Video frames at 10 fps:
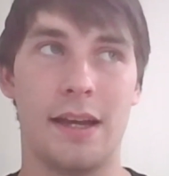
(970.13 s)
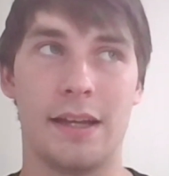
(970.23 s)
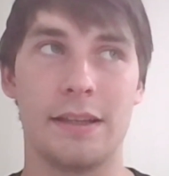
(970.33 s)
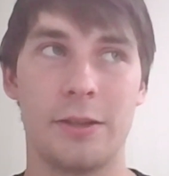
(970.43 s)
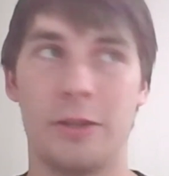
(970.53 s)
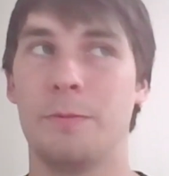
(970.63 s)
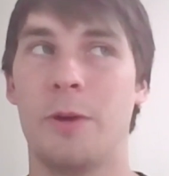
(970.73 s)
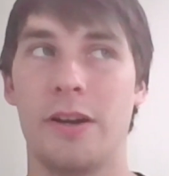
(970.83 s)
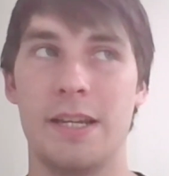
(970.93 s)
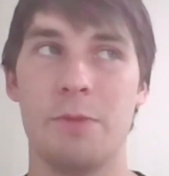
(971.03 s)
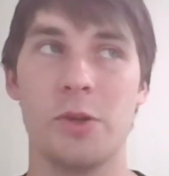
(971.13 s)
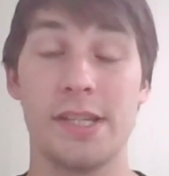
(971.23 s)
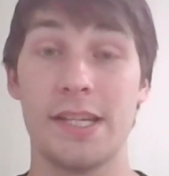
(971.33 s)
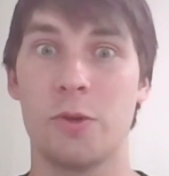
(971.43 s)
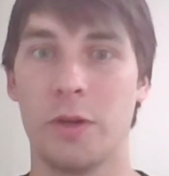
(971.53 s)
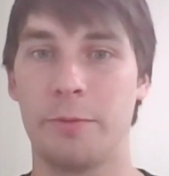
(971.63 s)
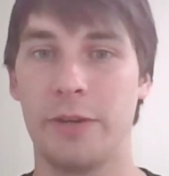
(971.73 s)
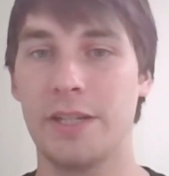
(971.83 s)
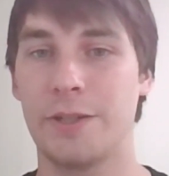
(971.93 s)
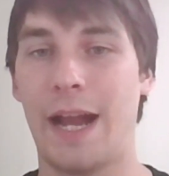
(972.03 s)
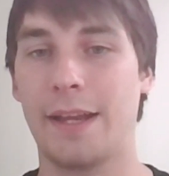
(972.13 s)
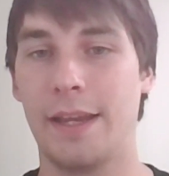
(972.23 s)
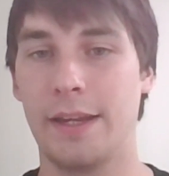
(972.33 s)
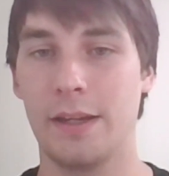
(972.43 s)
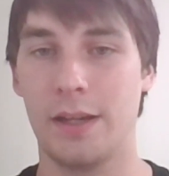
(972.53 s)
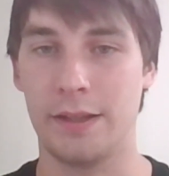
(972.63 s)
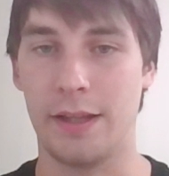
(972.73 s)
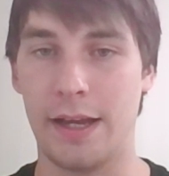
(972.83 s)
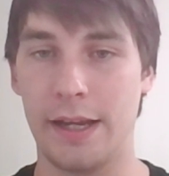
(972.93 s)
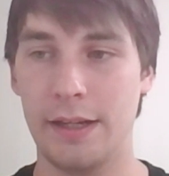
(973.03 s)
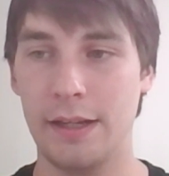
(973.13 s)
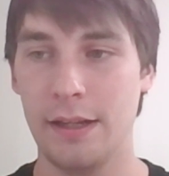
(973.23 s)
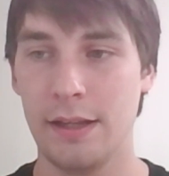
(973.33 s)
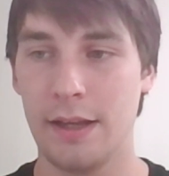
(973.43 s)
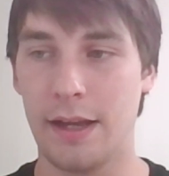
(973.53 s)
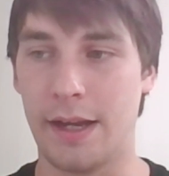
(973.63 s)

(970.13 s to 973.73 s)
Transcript: uh, third party, mostly corporate tracking online.